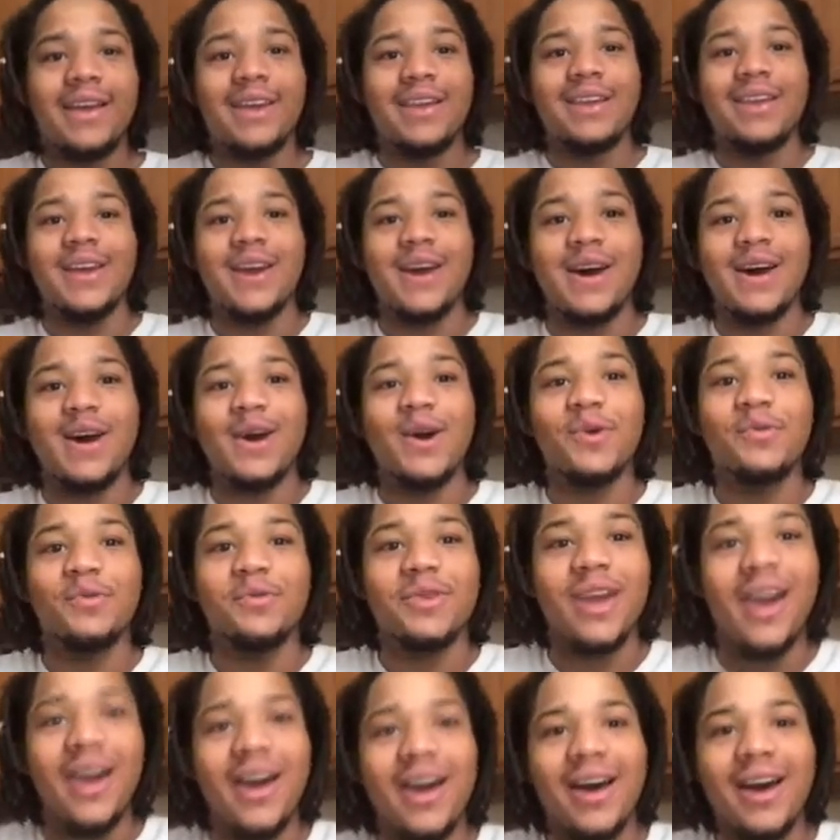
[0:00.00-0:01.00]

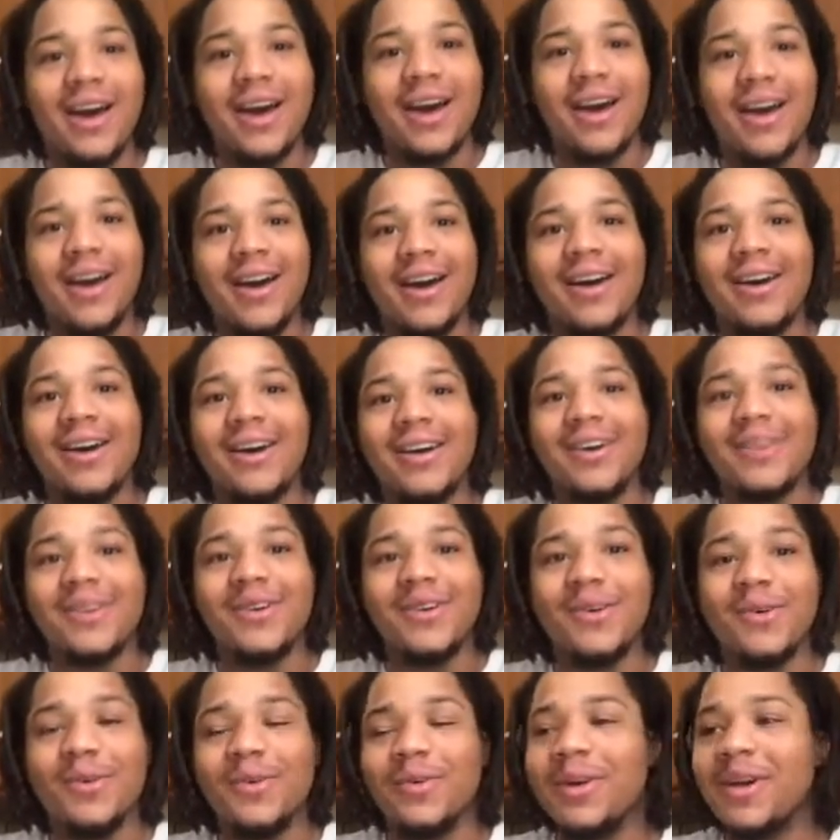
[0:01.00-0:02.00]

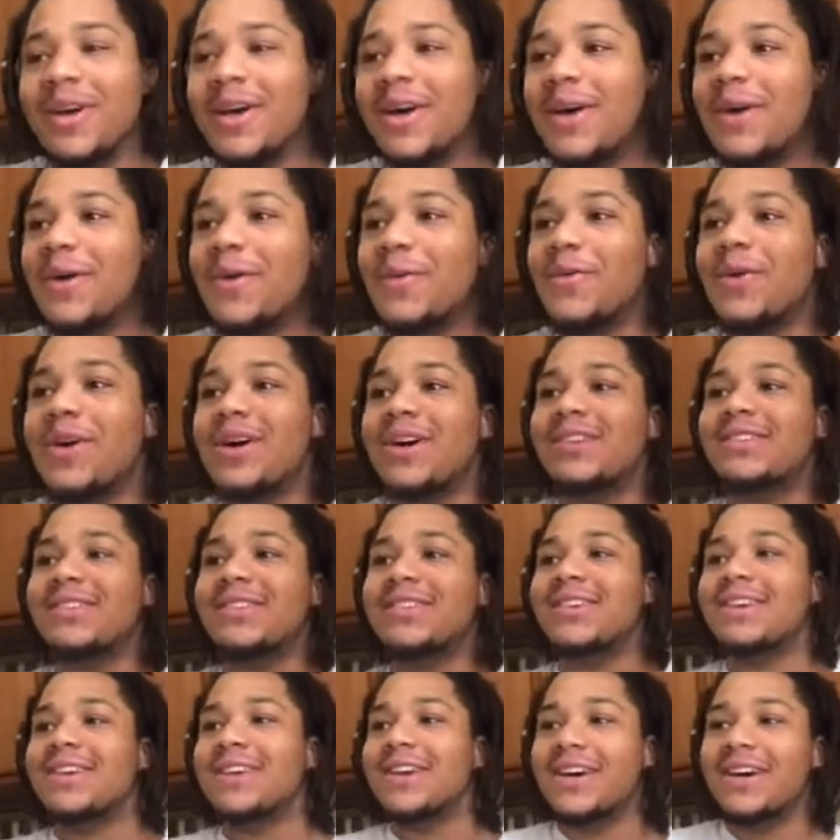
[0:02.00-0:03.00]
Yo, what's
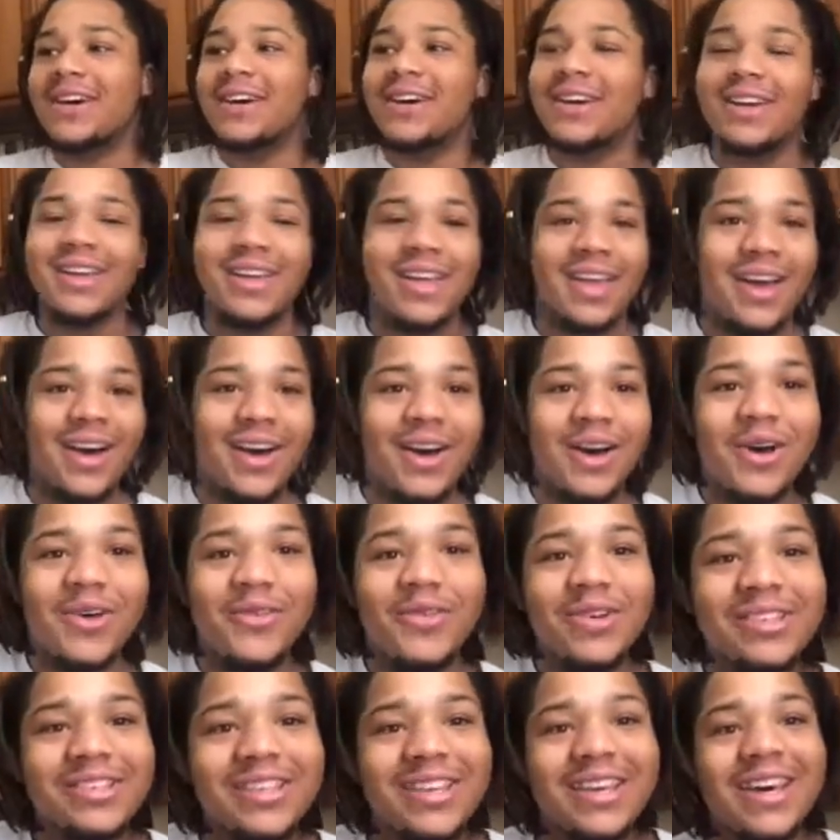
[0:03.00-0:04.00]
good, y'all?
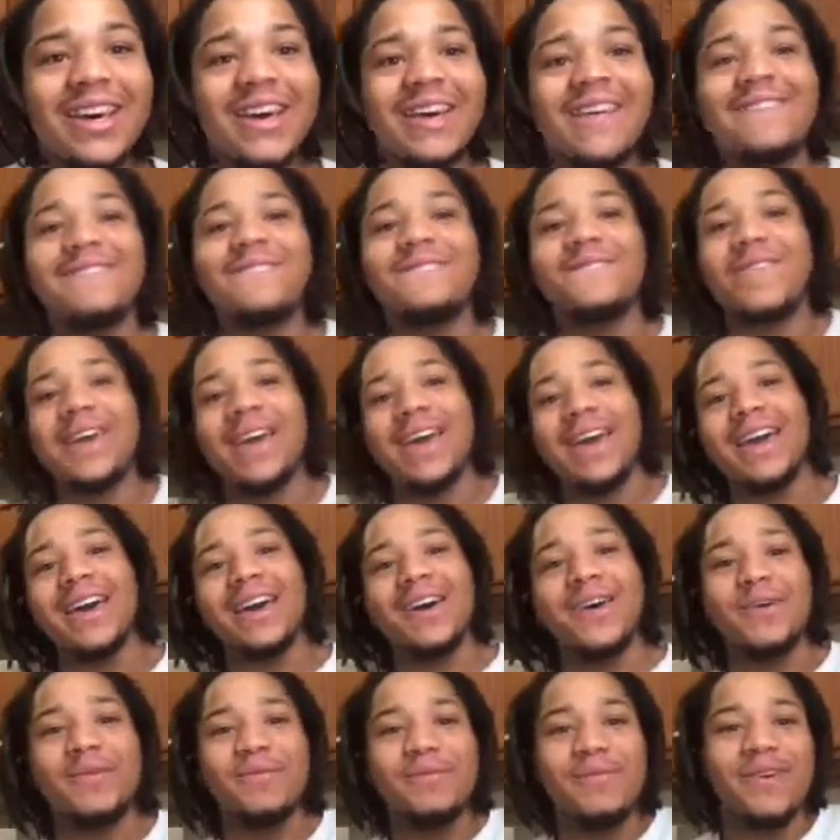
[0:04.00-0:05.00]
What's good,
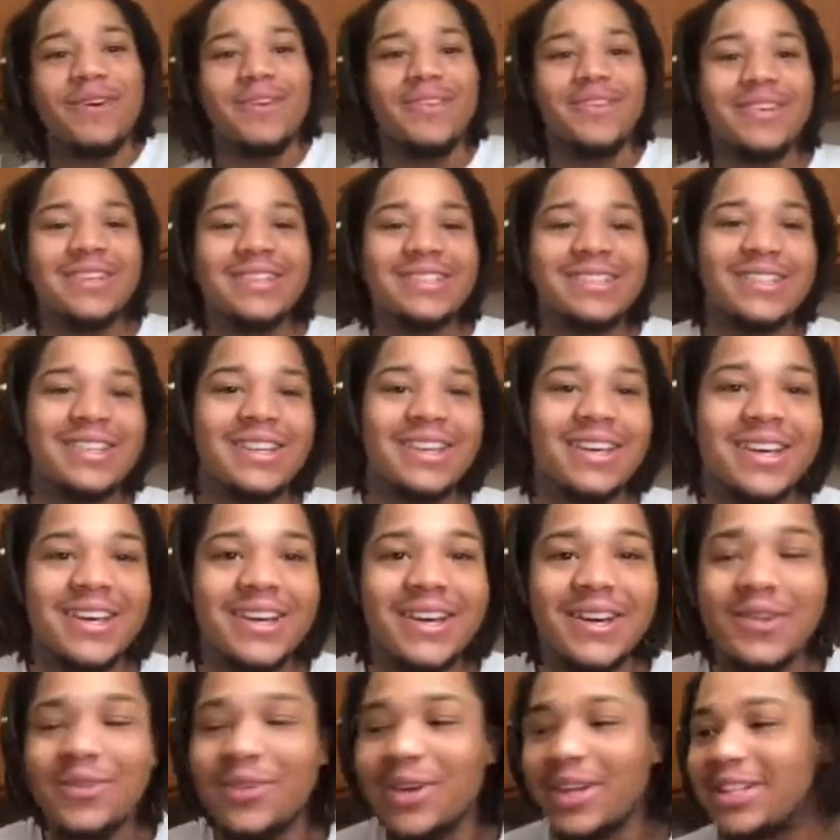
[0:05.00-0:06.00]
fam? What's
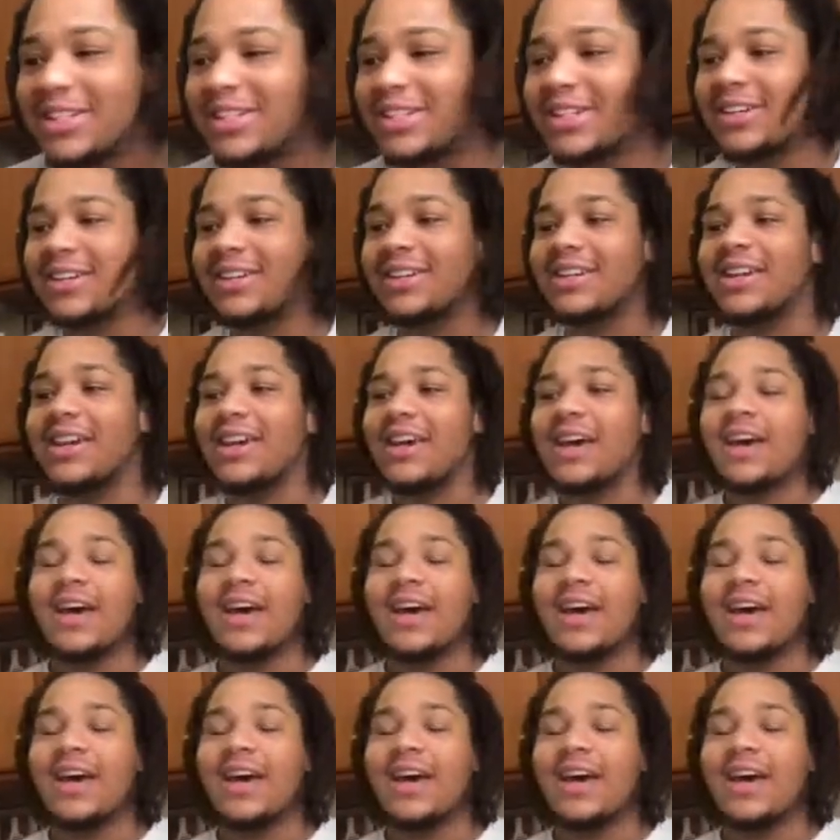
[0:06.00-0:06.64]
good with you?